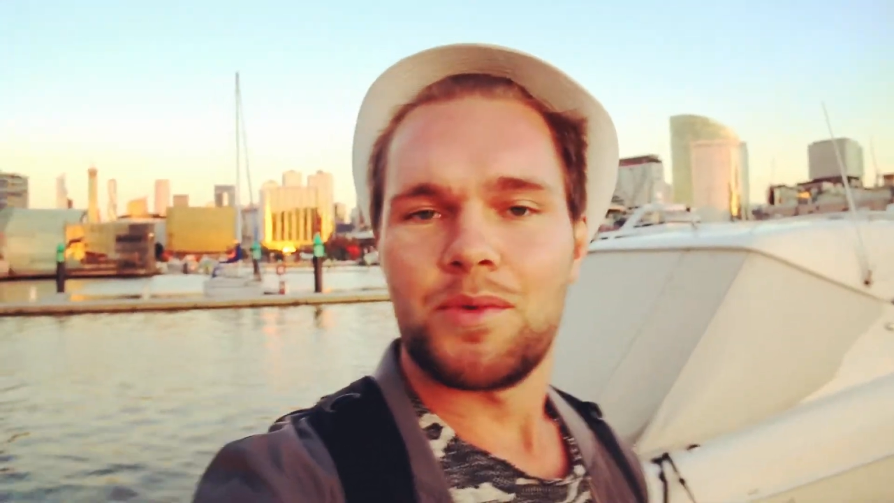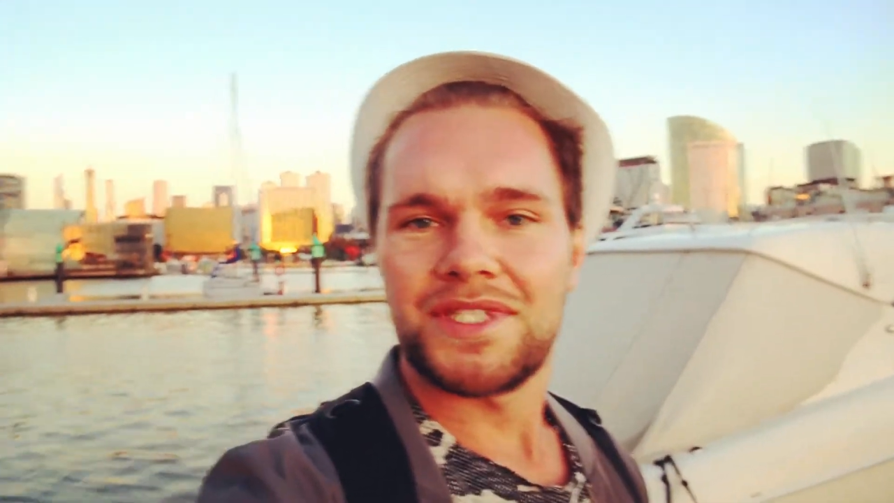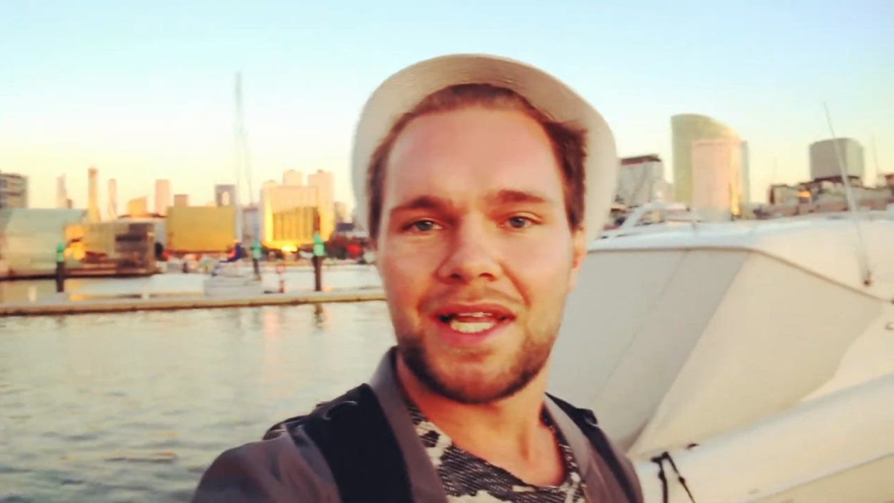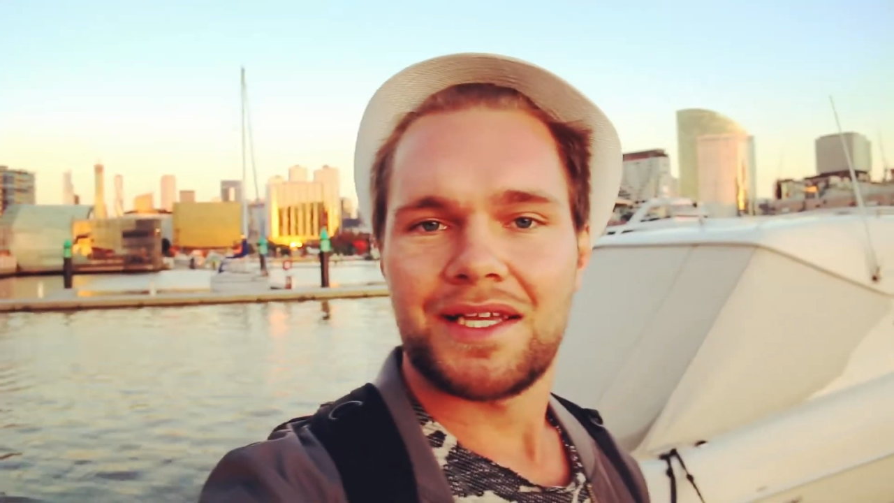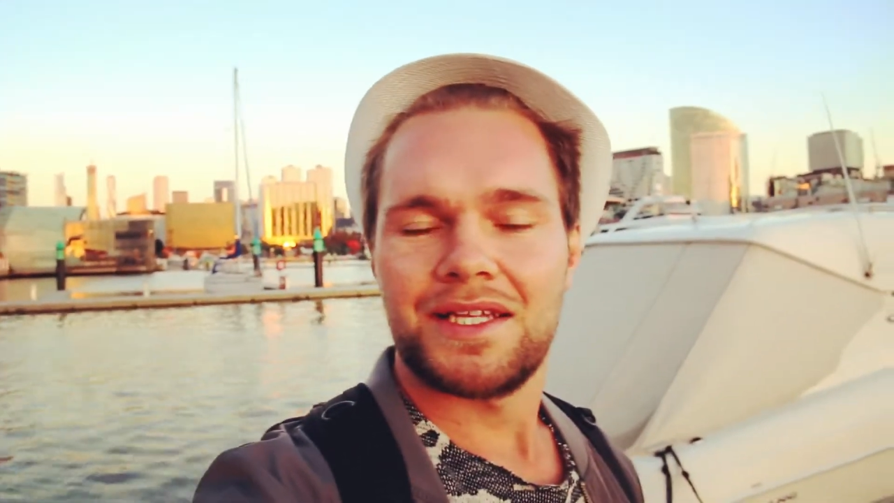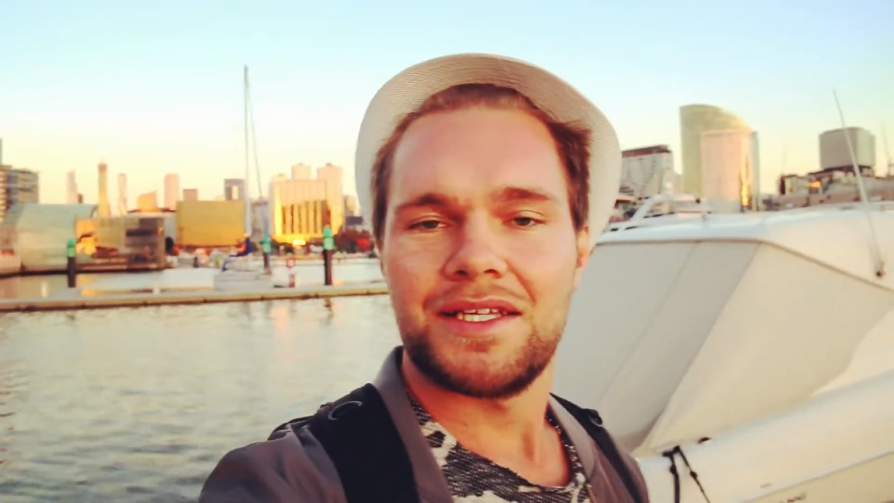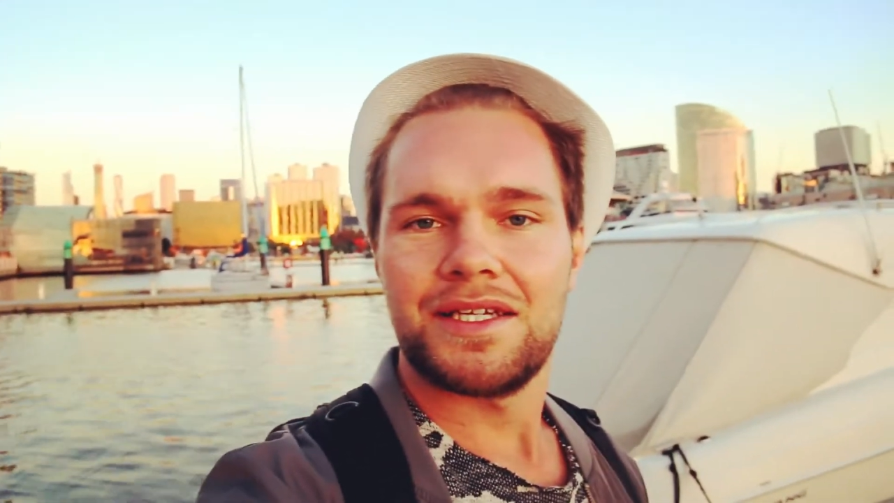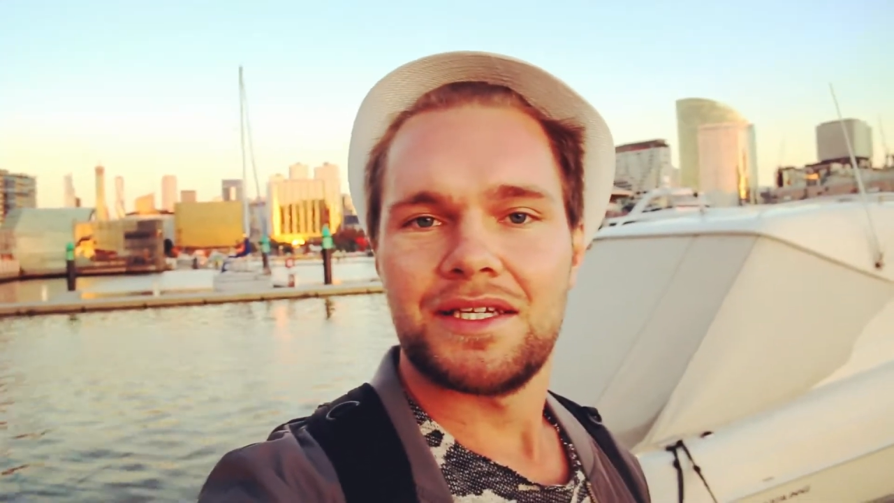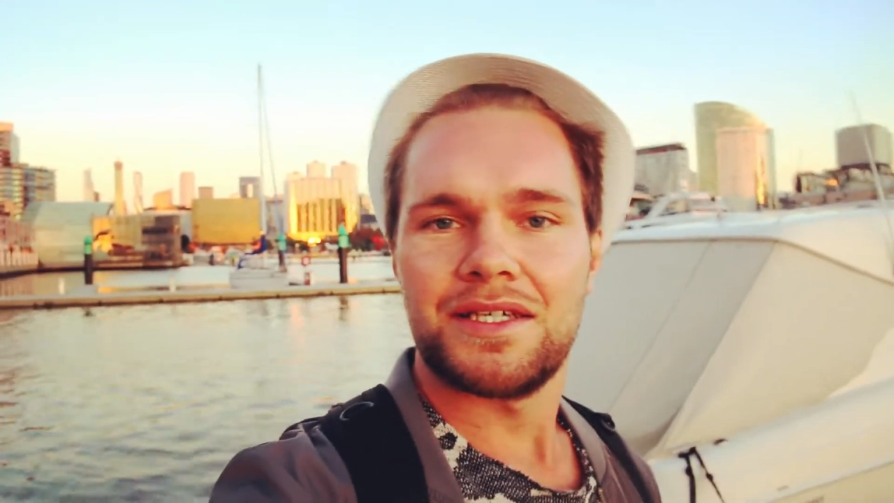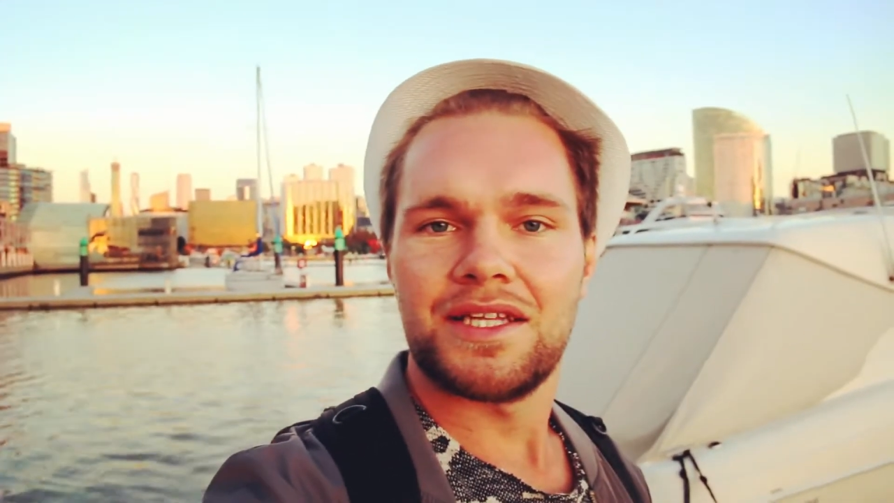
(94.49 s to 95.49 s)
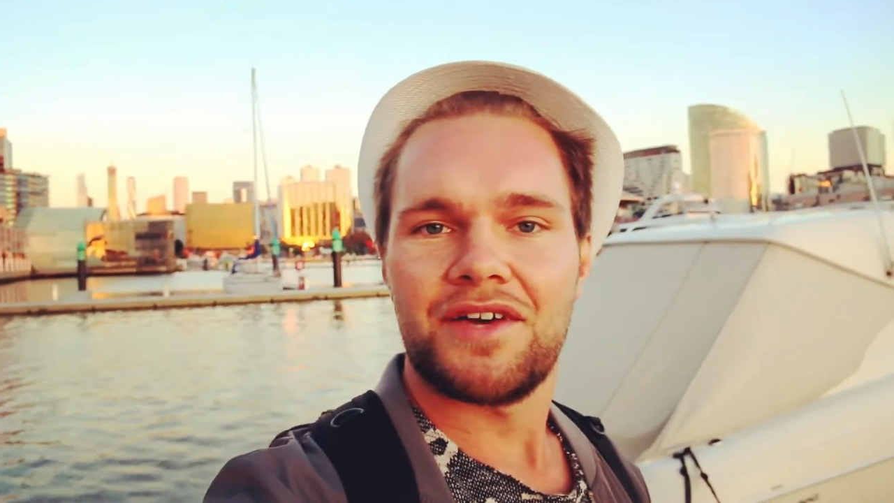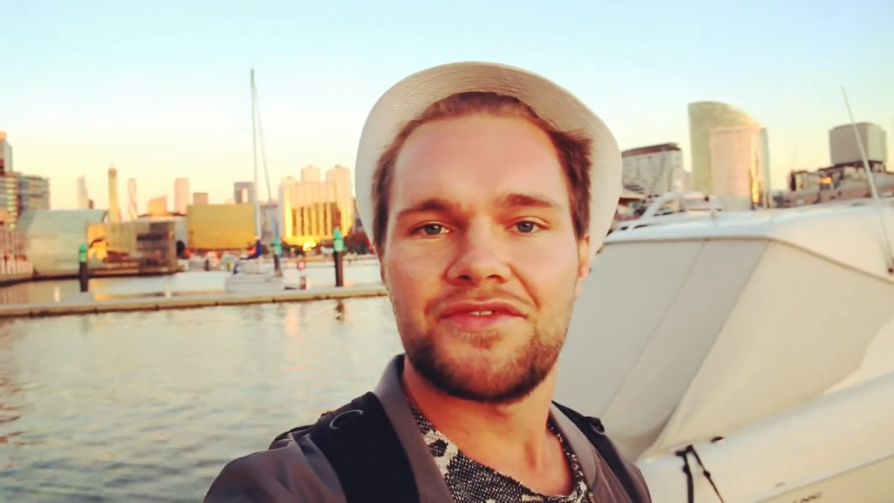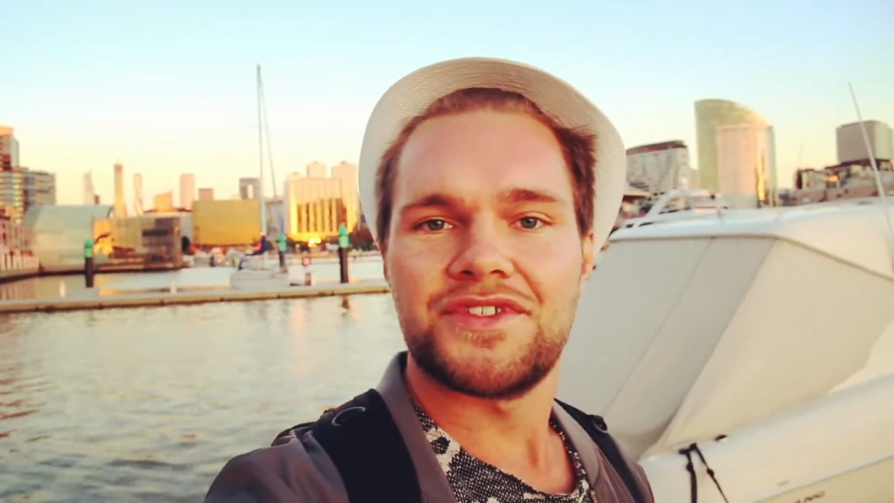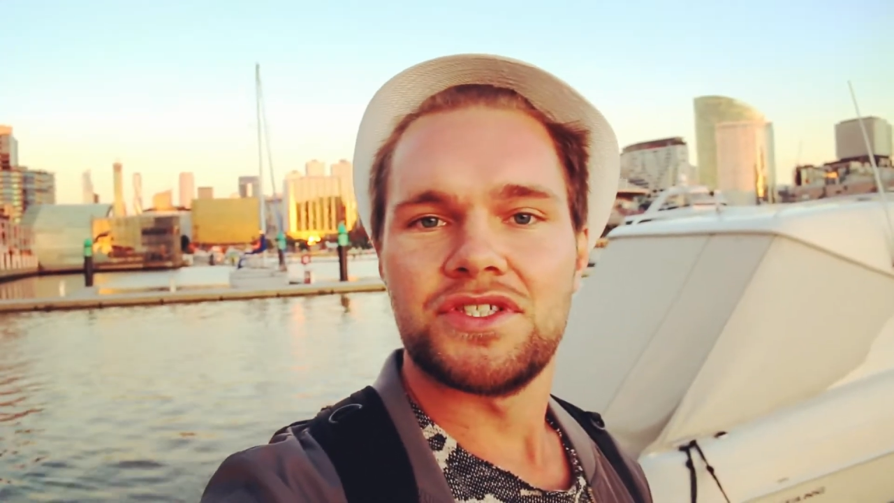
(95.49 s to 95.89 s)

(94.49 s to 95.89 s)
was lucky enough